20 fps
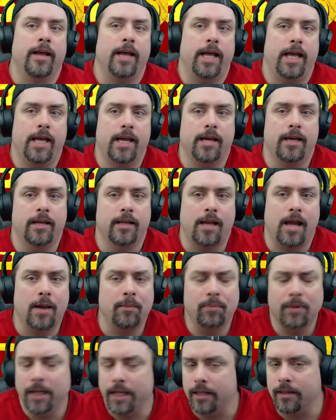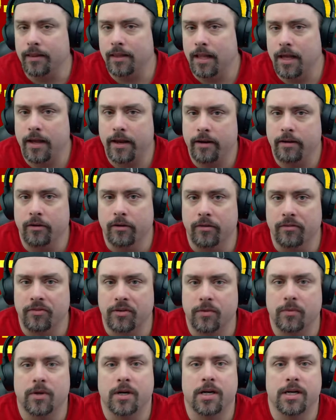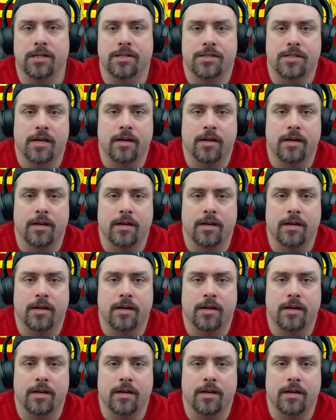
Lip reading: and I play a lot of Overwatch